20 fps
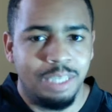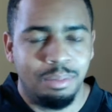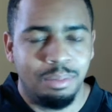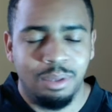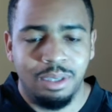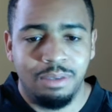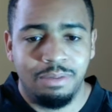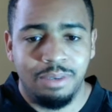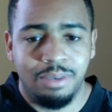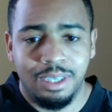
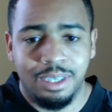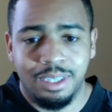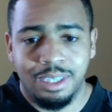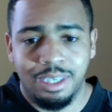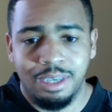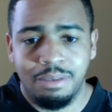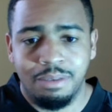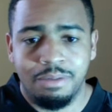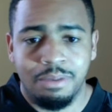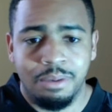pretty fucked
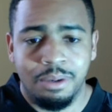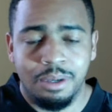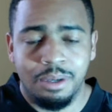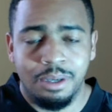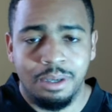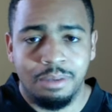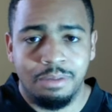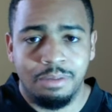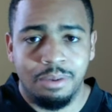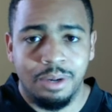up
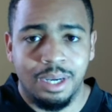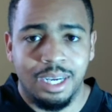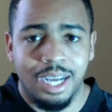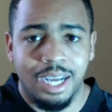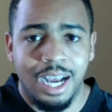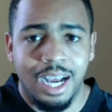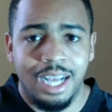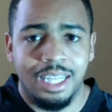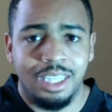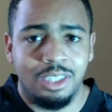for a
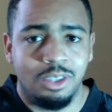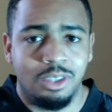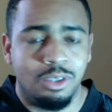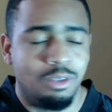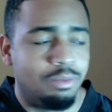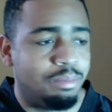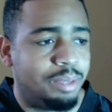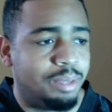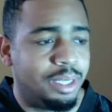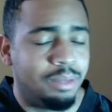guy that
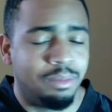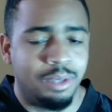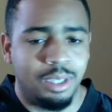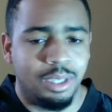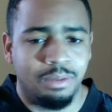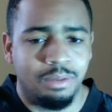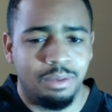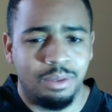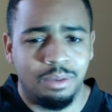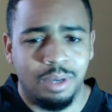you've been
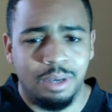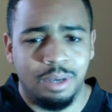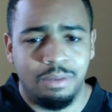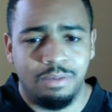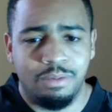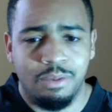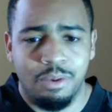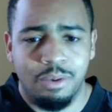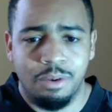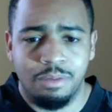with for,
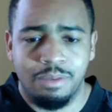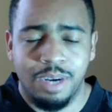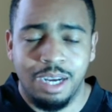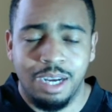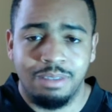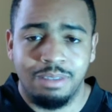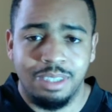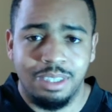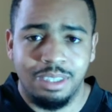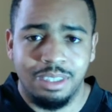4 or
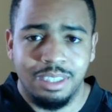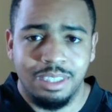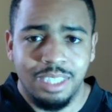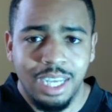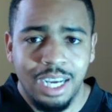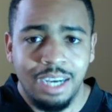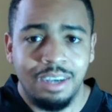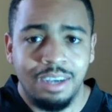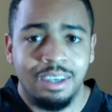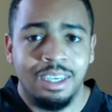5 years
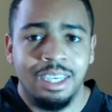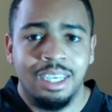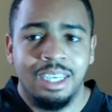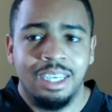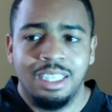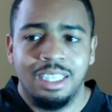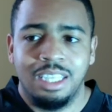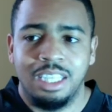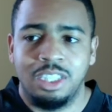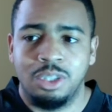now,
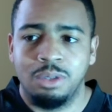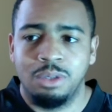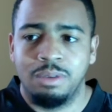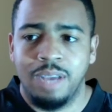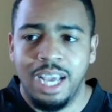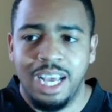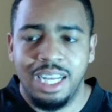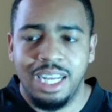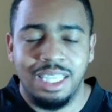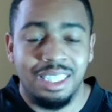that you've
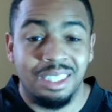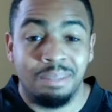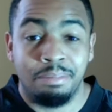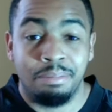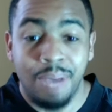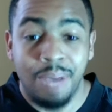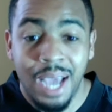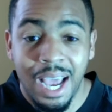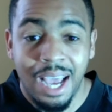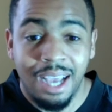had his
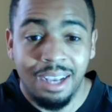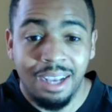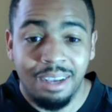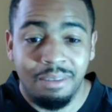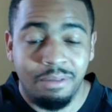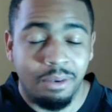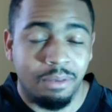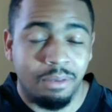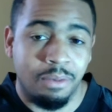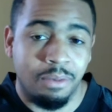back
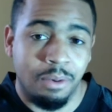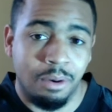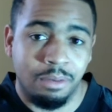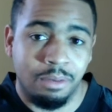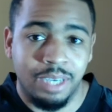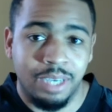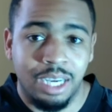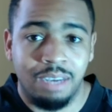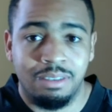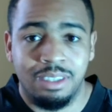for 4 or
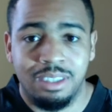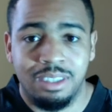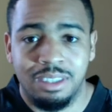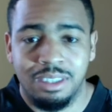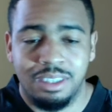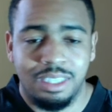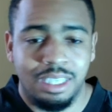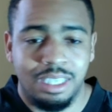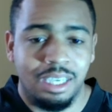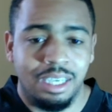5
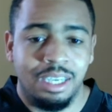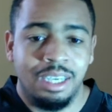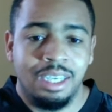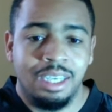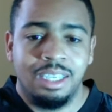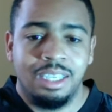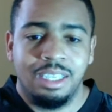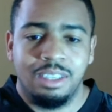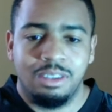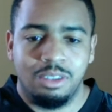years here.
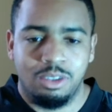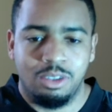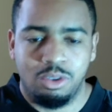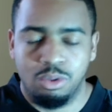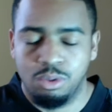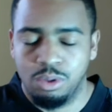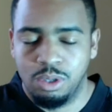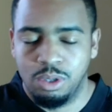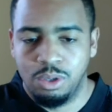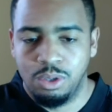
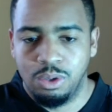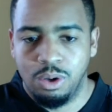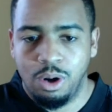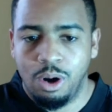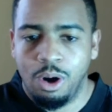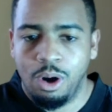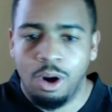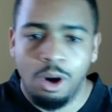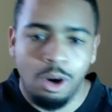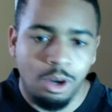Through
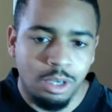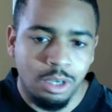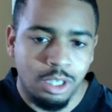all the